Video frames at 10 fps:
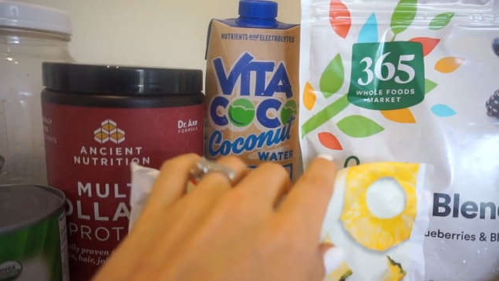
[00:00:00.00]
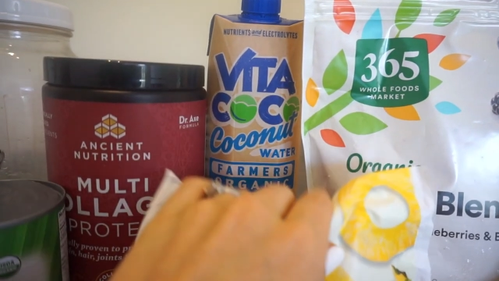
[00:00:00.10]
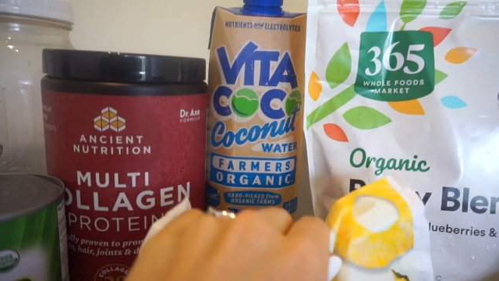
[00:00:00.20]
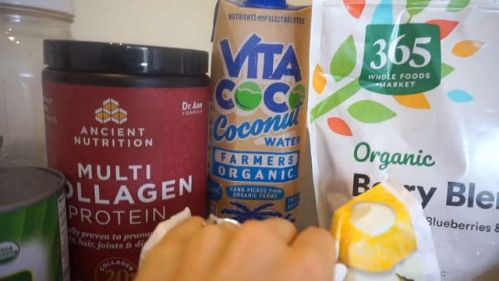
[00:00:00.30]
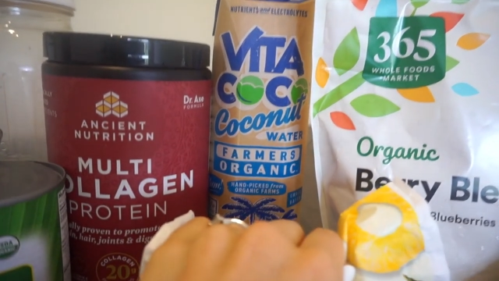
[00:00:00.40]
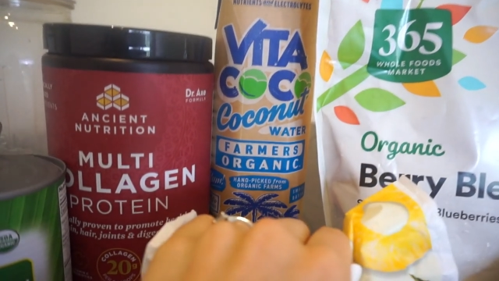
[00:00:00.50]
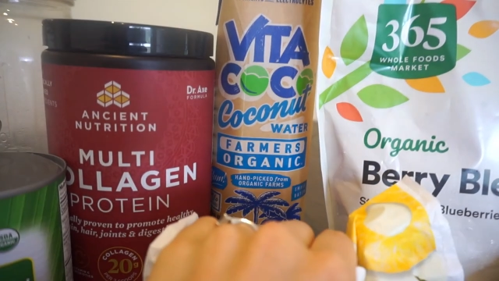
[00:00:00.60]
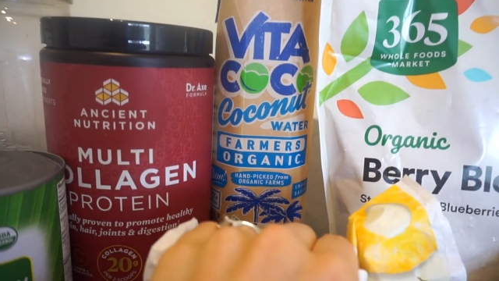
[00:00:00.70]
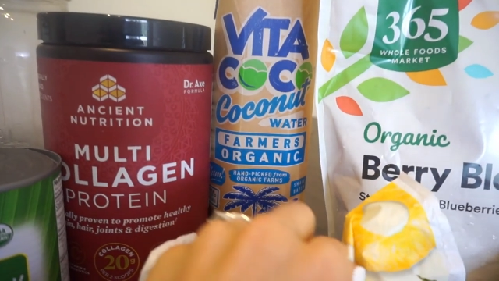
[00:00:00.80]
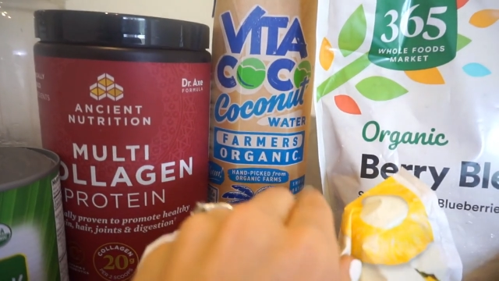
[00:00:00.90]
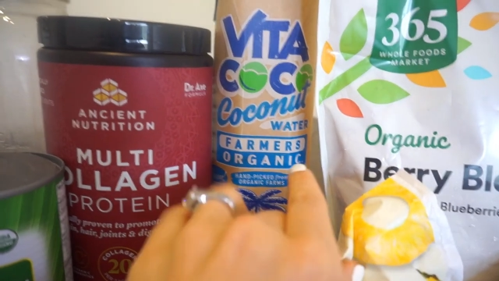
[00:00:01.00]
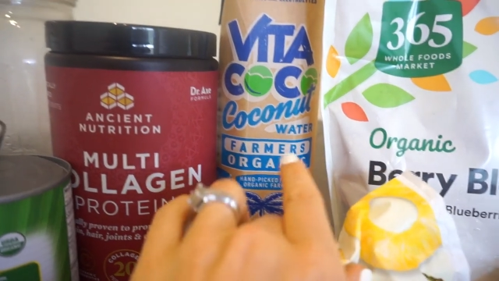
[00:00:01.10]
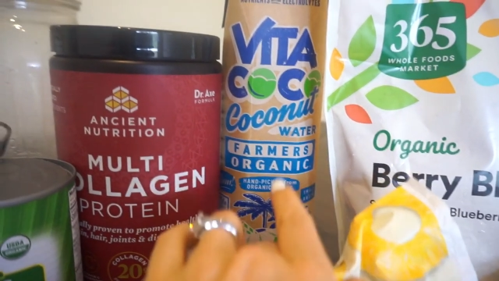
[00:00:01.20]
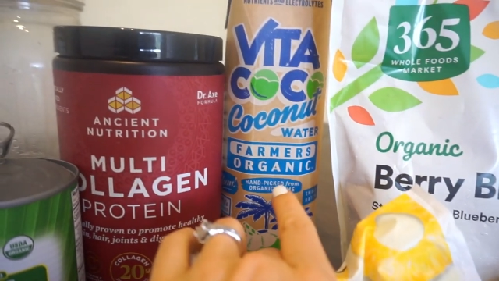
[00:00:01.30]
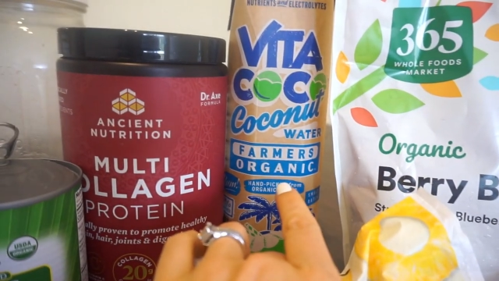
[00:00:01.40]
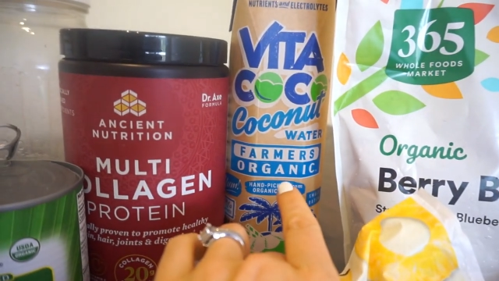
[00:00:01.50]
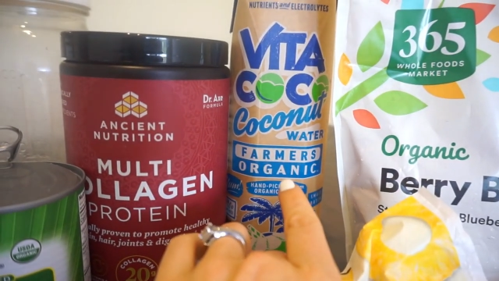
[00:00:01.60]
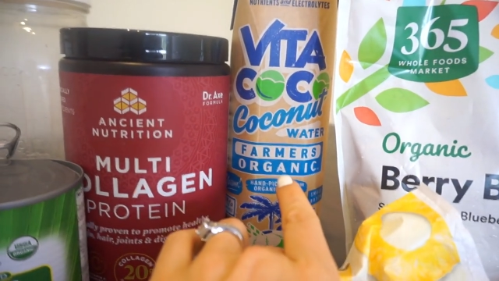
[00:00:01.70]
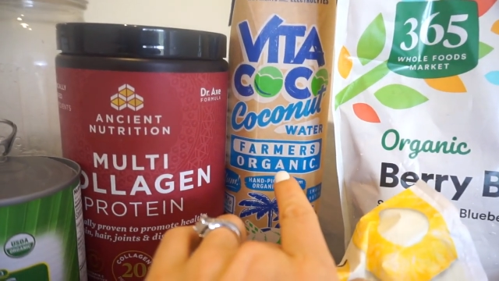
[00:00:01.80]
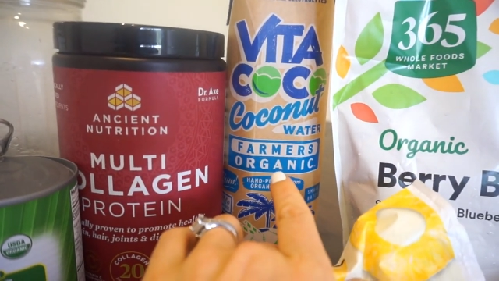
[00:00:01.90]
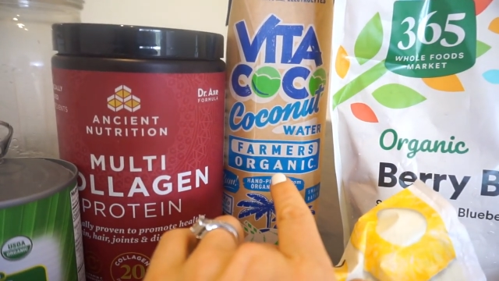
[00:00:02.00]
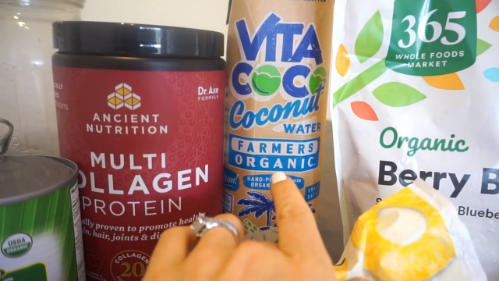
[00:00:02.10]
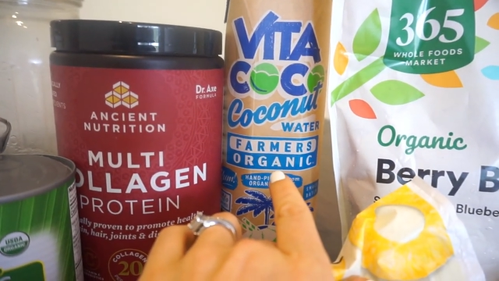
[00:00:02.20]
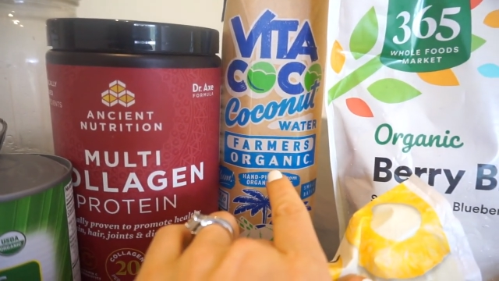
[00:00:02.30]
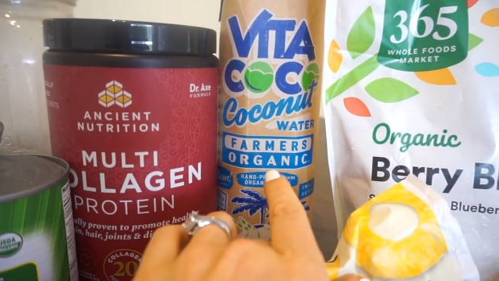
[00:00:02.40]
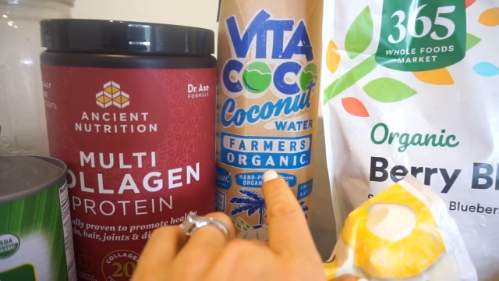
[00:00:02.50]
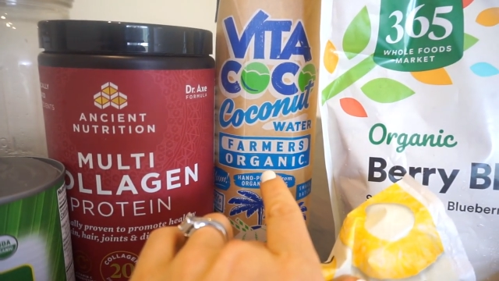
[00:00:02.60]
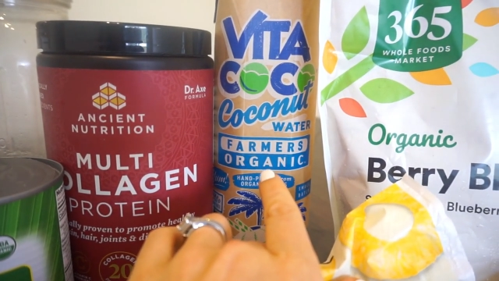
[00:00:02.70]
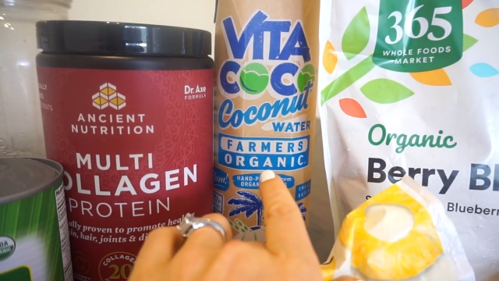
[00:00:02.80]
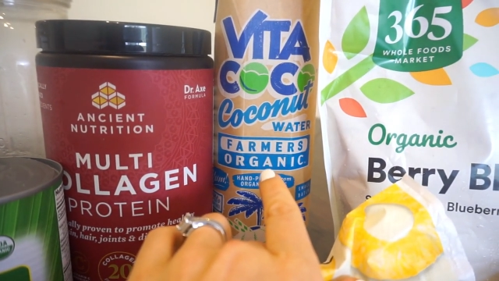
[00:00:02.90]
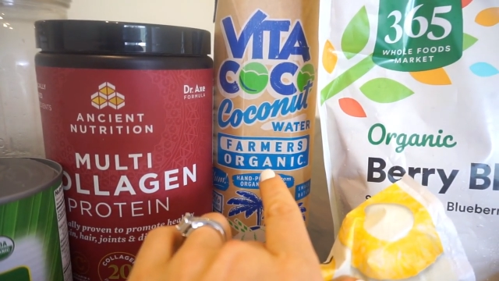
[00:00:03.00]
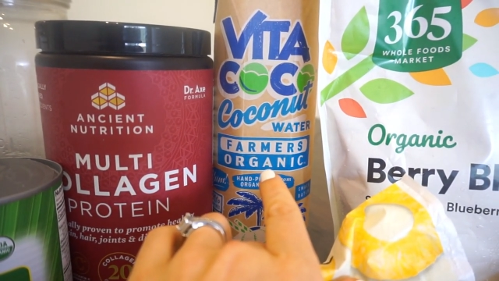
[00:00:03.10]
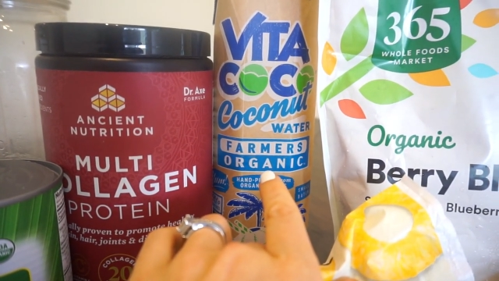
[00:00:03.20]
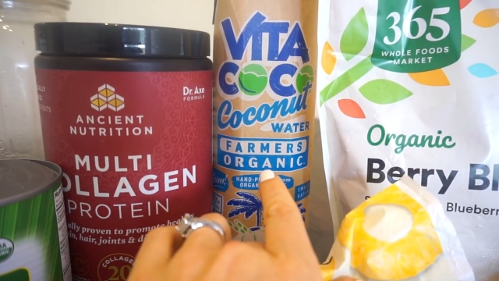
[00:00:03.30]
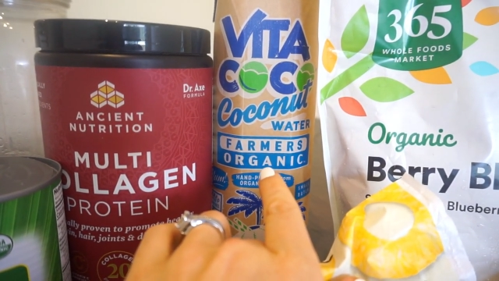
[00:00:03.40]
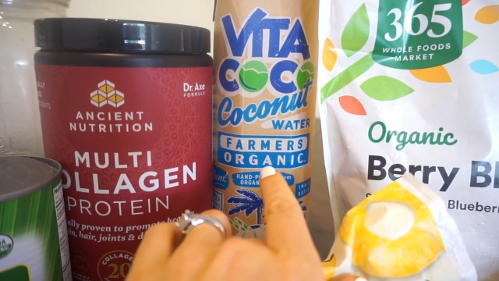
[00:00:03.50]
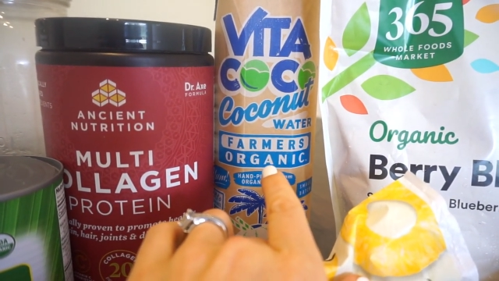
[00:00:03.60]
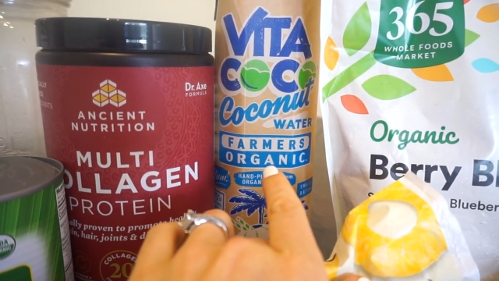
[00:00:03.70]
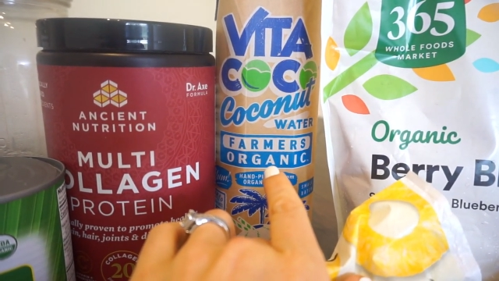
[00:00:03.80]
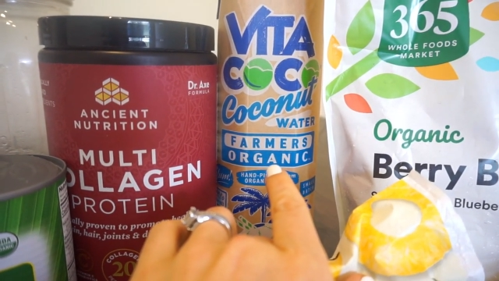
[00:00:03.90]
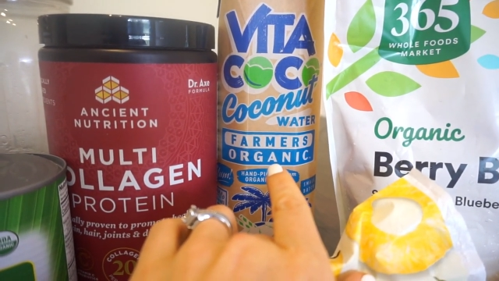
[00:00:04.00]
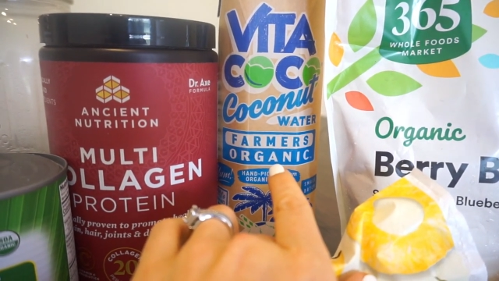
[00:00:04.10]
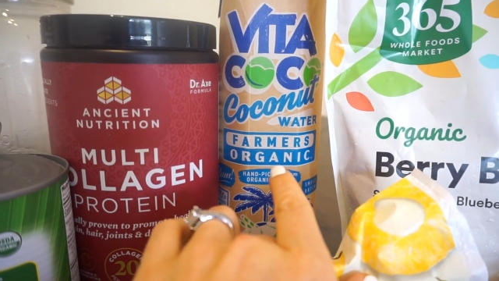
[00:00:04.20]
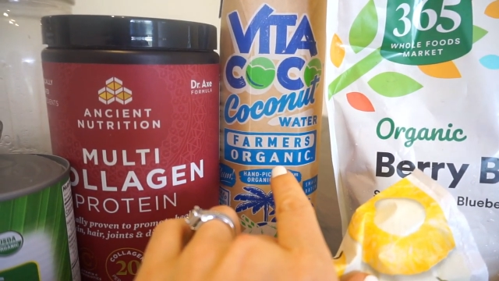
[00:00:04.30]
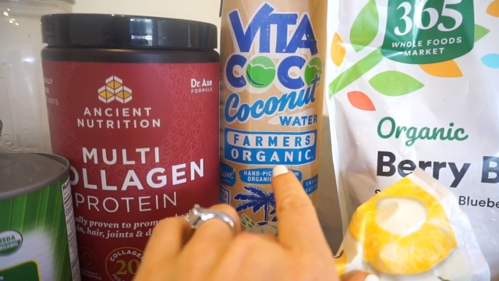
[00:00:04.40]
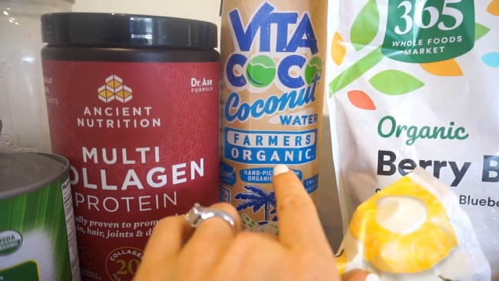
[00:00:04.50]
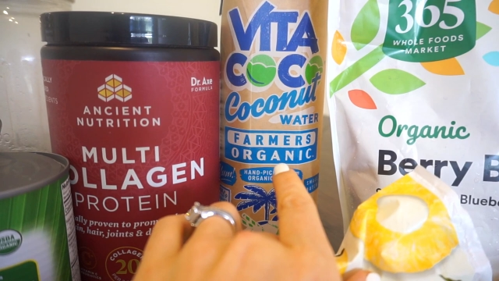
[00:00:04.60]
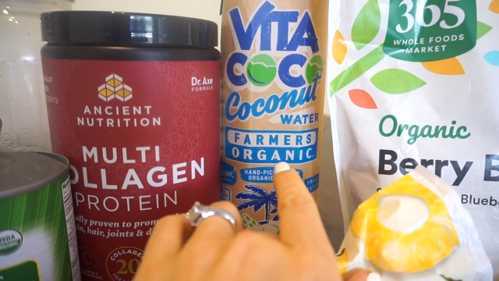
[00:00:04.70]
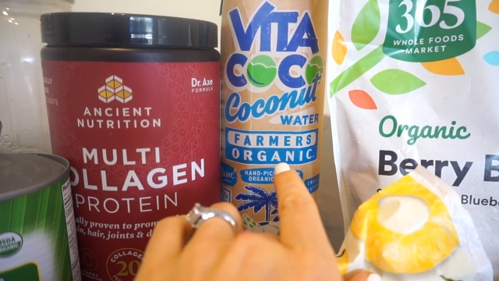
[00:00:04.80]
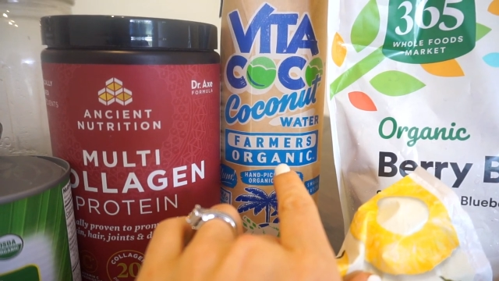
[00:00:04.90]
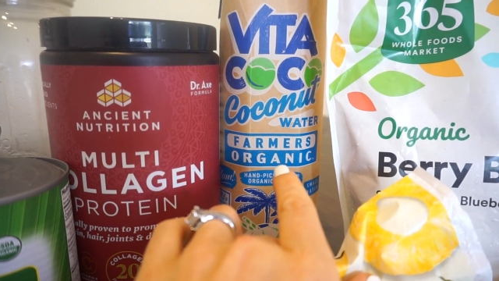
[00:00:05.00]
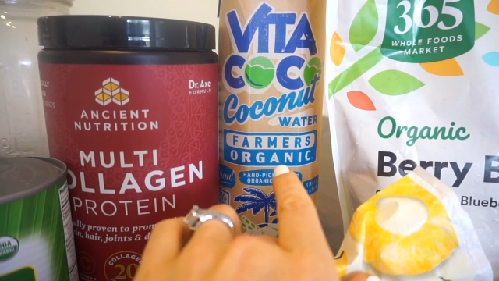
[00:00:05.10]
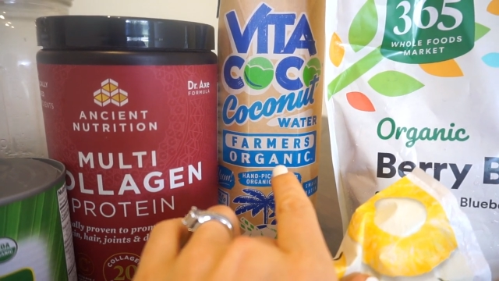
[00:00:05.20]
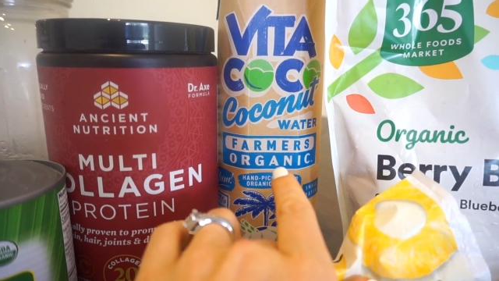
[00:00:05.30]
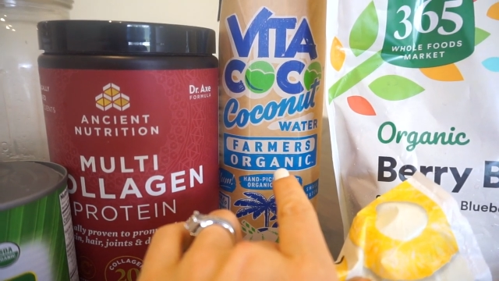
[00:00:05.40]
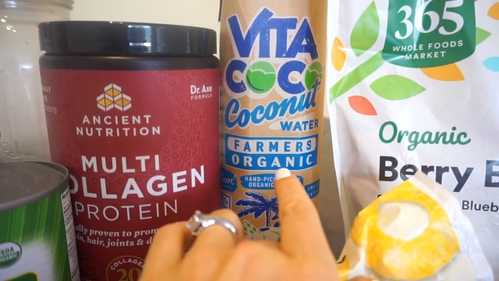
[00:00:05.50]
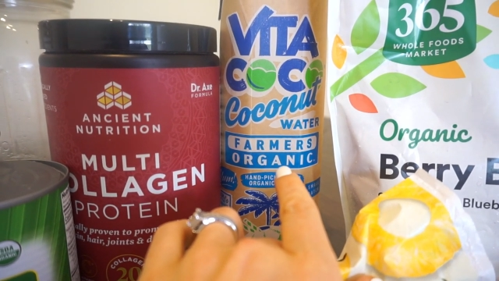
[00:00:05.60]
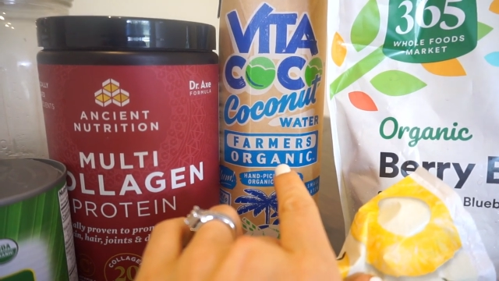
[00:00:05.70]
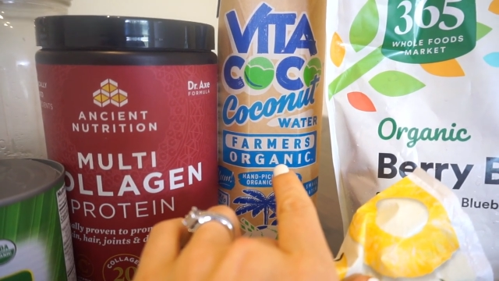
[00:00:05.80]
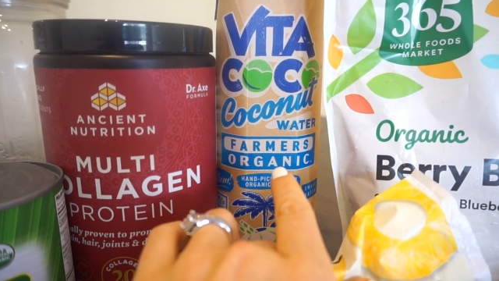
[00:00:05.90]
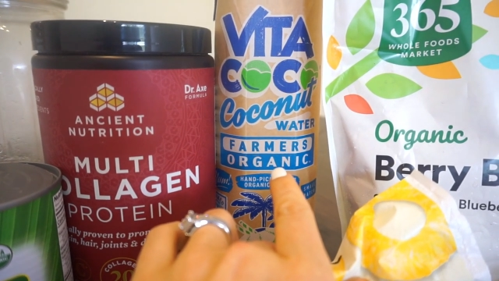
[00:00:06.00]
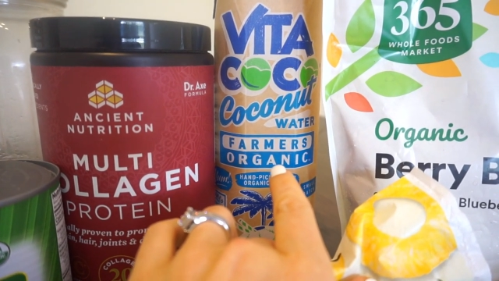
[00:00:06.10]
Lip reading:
(no speaker visible)